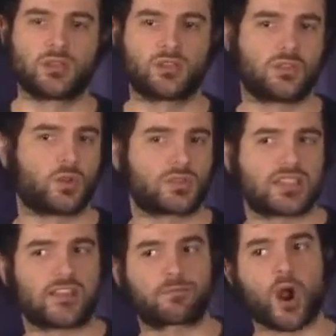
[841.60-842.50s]
you know,
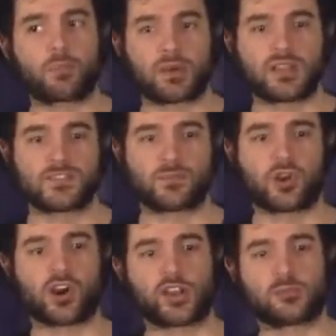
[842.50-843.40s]
set of properties from the
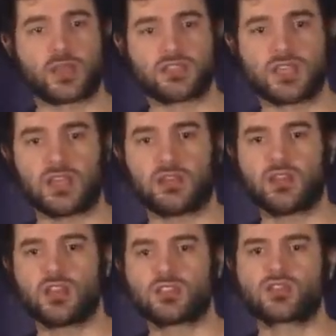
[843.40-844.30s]
Cardano main chain.
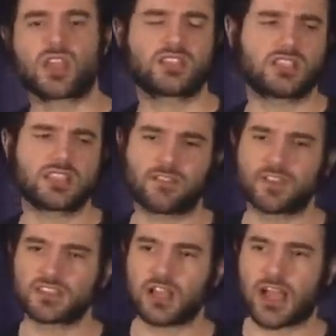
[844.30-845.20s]
So side chains
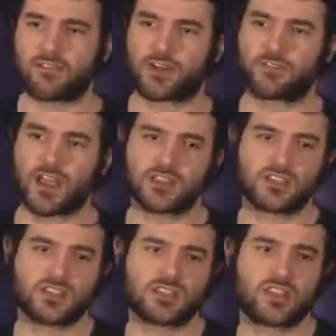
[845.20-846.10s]
definitely still have their
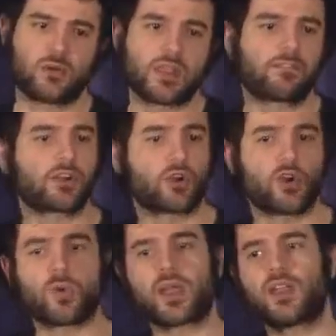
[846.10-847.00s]
advantages and they'll never go
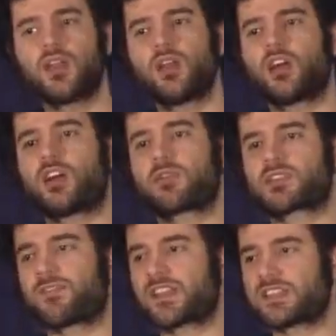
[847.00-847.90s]
away because um,
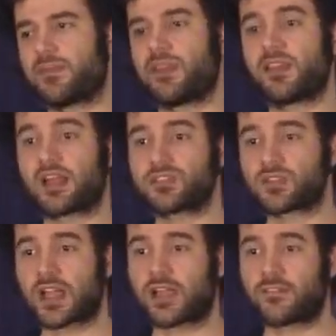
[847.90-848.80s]
the flexibility allows you
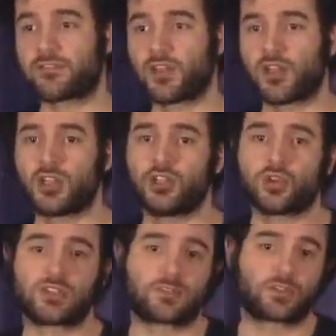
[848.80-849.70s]
to have you
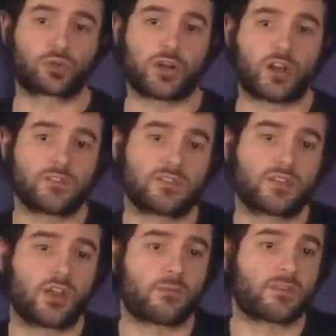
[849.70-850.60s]
know, different trade-offs
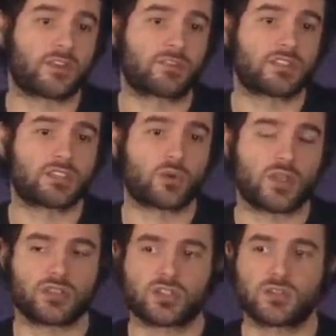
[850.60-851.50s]
um, for different
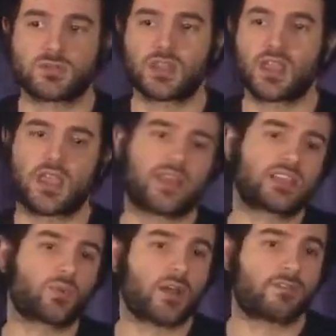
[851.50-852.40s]
situations. And
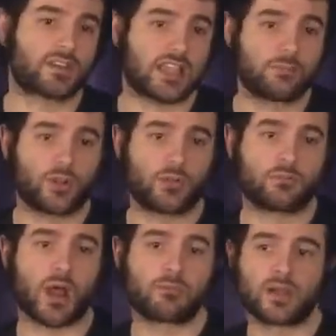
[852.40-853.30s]
that's why, for example,
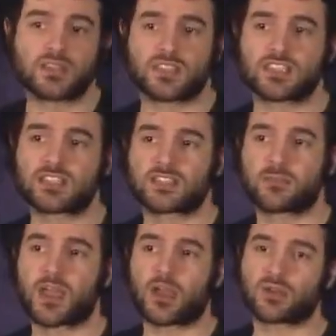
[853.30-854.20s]
Mamba, the system
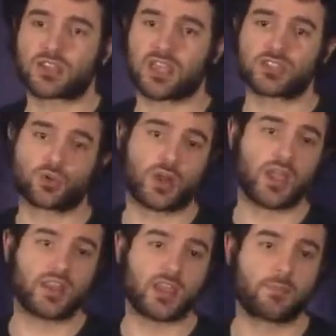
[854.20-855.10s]
that IOHK is
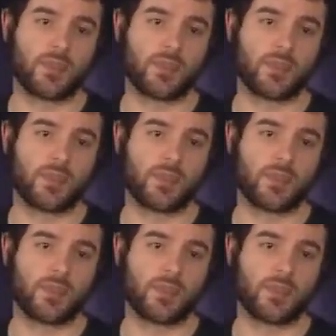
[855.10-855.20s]
creating,